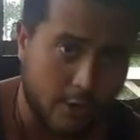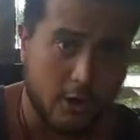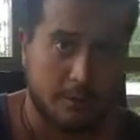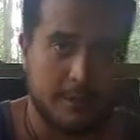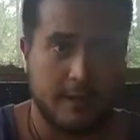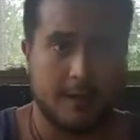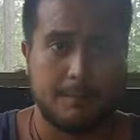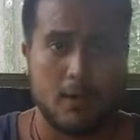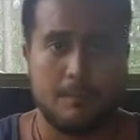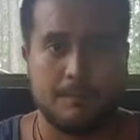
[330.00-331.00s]
And we're opening
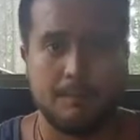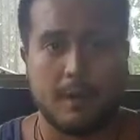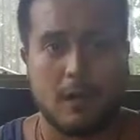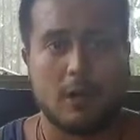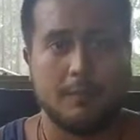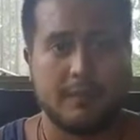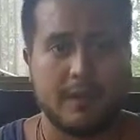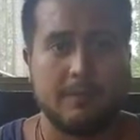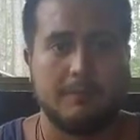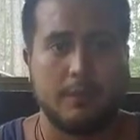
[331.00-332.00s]
up our palms,
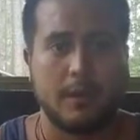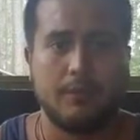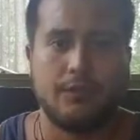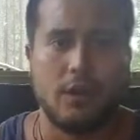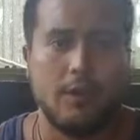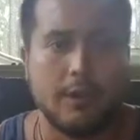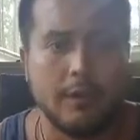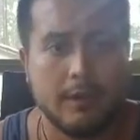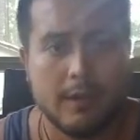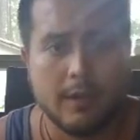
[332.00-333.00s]
getting blood
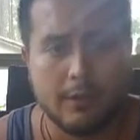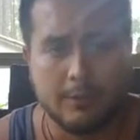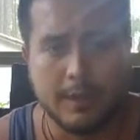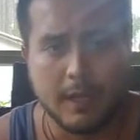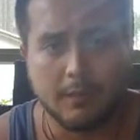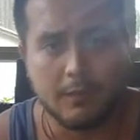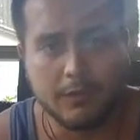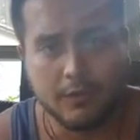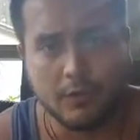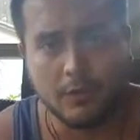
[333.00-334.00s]
flowing. You'll be able
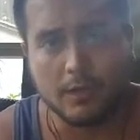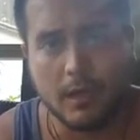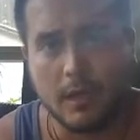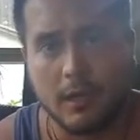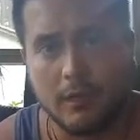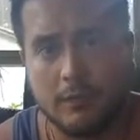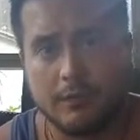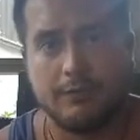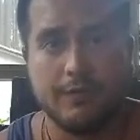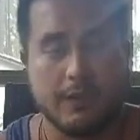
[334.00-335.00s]
to
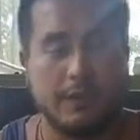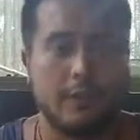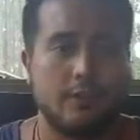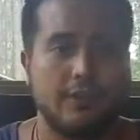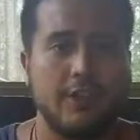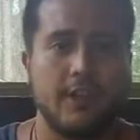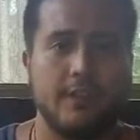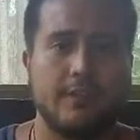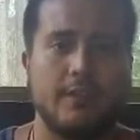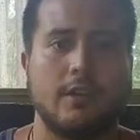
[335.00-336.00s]
feel energy
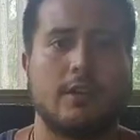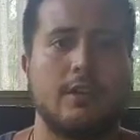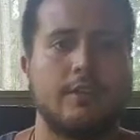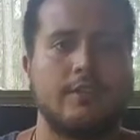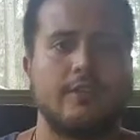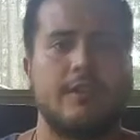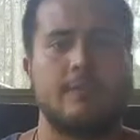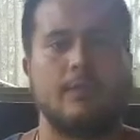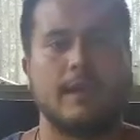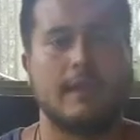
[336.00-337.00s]
easier and
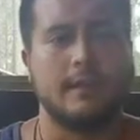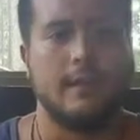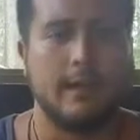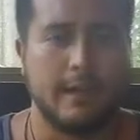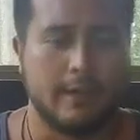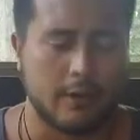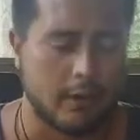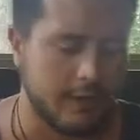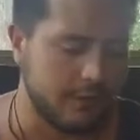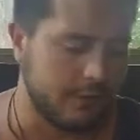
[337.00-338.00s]
stuff when we get later
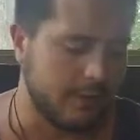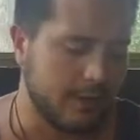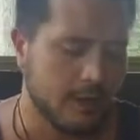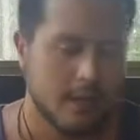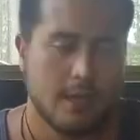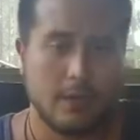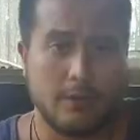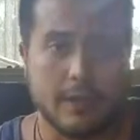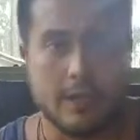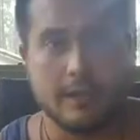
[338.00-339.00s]
on into it.
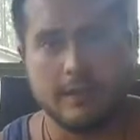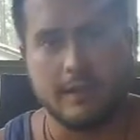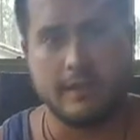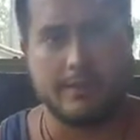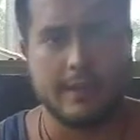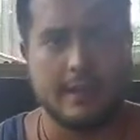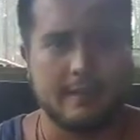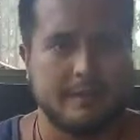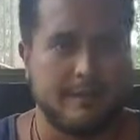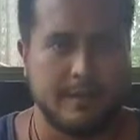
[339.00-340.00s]
Okay, and so
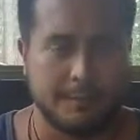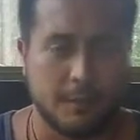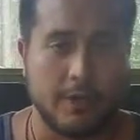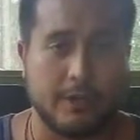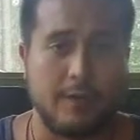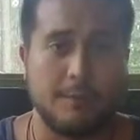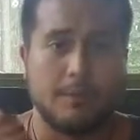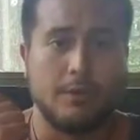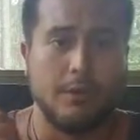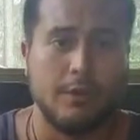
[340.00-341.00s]
that's pretty
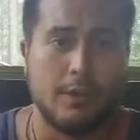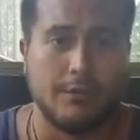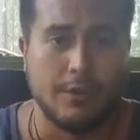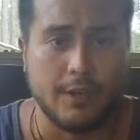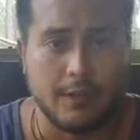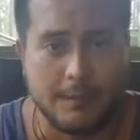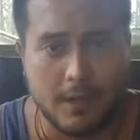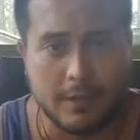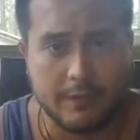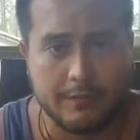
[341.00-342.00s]
simple. You know, if you need to
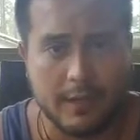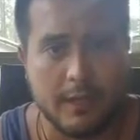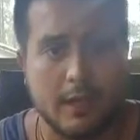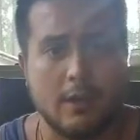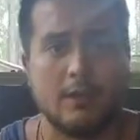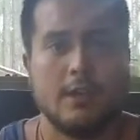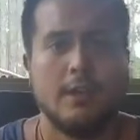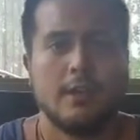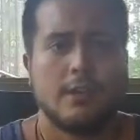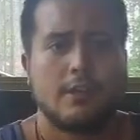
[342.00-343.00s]
pause the video,
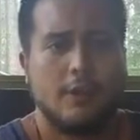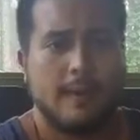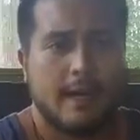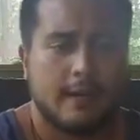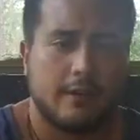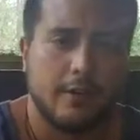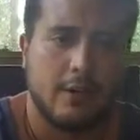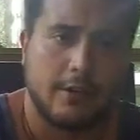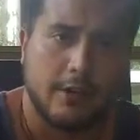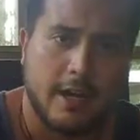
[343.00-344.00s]
go back and do
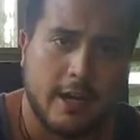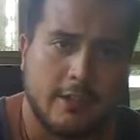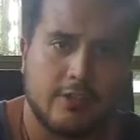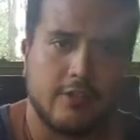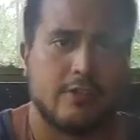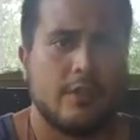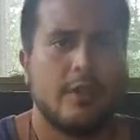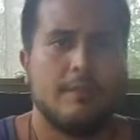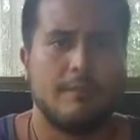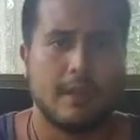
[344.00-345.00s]
your other hand. Just
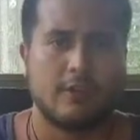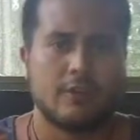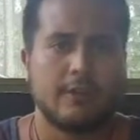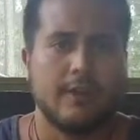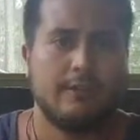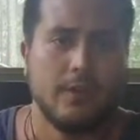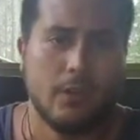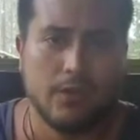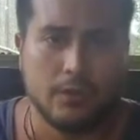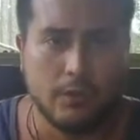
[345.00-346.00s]
make sure that
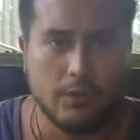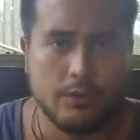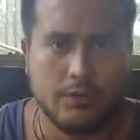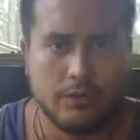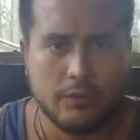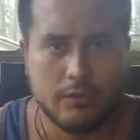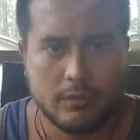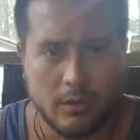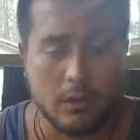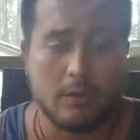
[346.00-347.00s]
feels loose
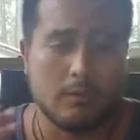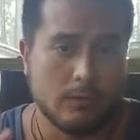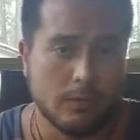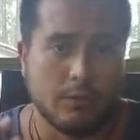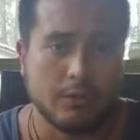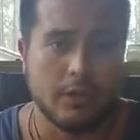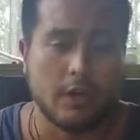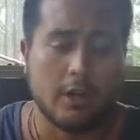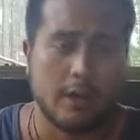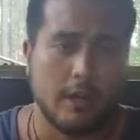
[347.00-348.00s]
or
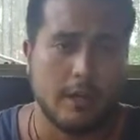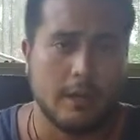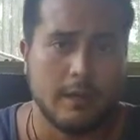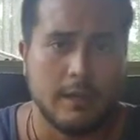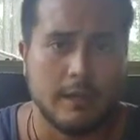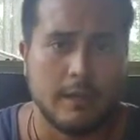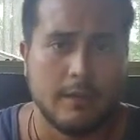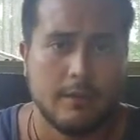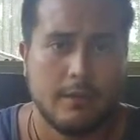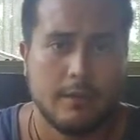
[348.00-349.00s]
looser, and
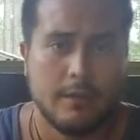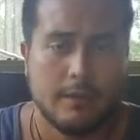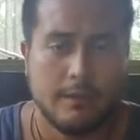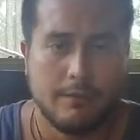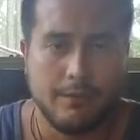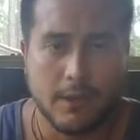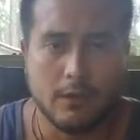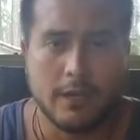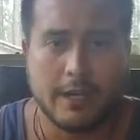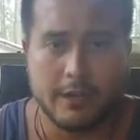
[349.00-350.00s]

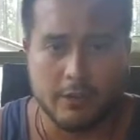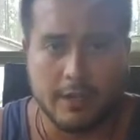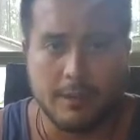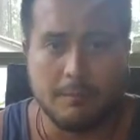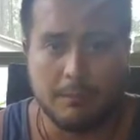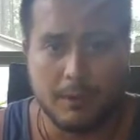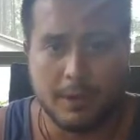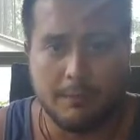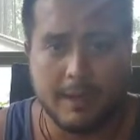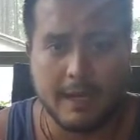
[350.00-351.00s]
feel like you're getting
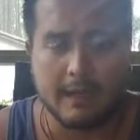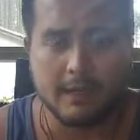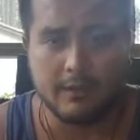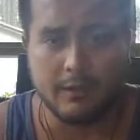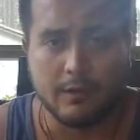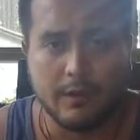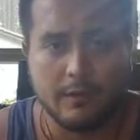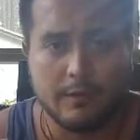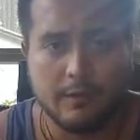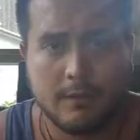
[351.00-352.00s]
blood back into it.
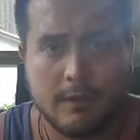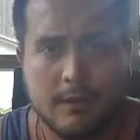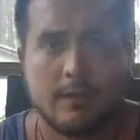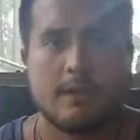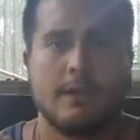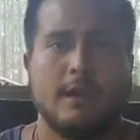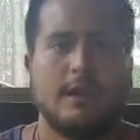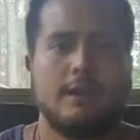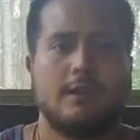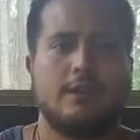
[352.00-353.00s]

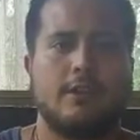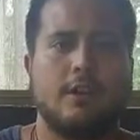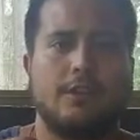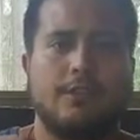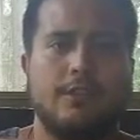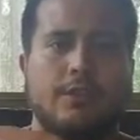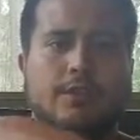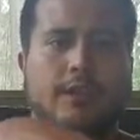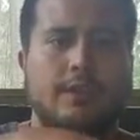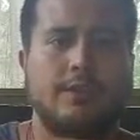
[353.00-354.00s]
Okay, and you can also
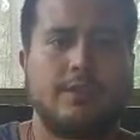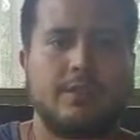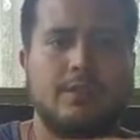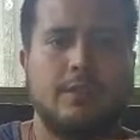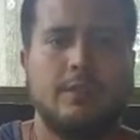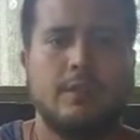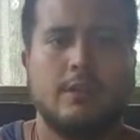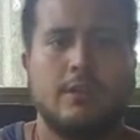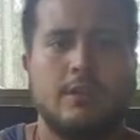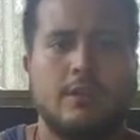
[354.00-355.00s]
do these.
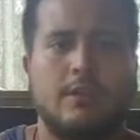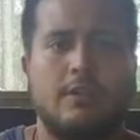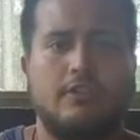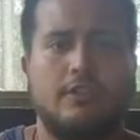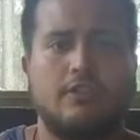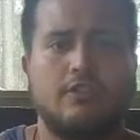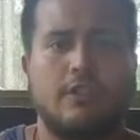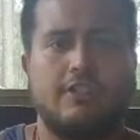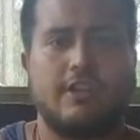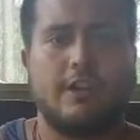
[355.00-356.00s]
You're going to just
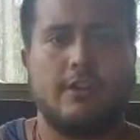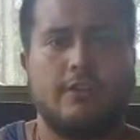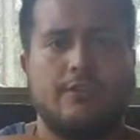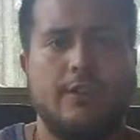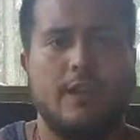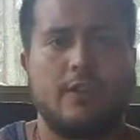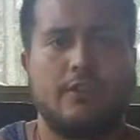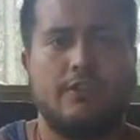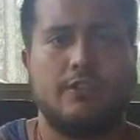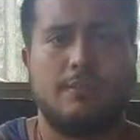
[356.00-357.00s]
stretch out your
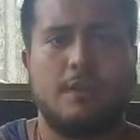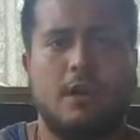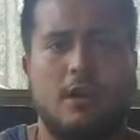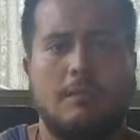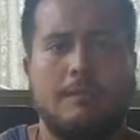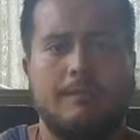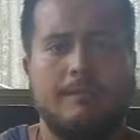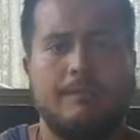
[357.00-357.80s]
fingers and your palm.